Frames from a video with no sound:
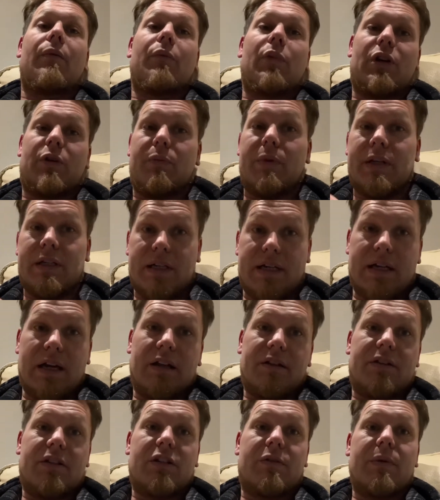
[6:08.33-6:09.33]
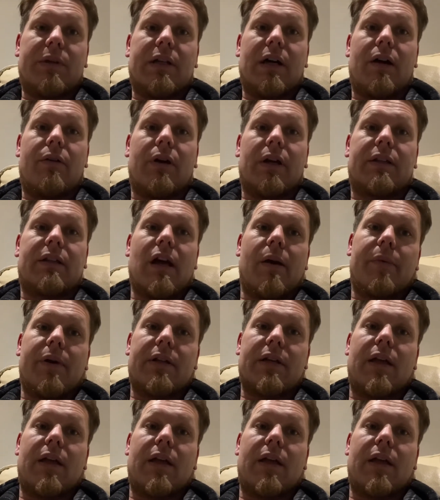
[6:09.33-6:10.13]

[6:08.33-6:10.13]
which means it cancels me direct debit,